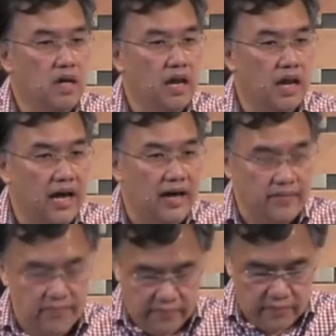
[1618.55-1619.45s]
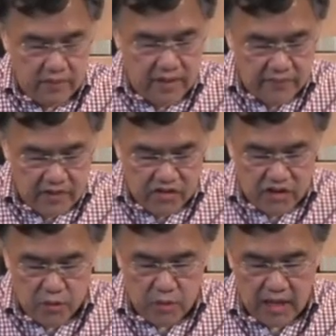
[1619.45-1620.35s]
life, to have this
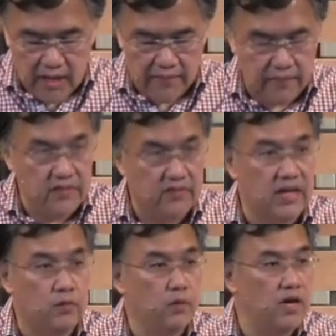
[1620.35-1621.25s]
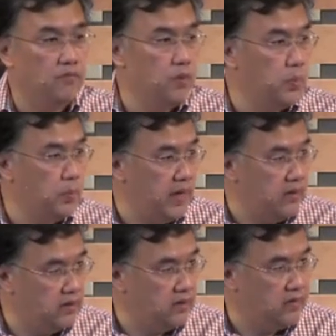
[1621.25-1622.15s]
new life, is that we have
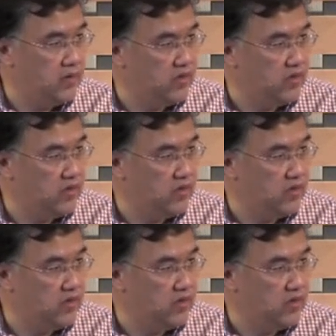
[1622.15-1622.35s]
repented of our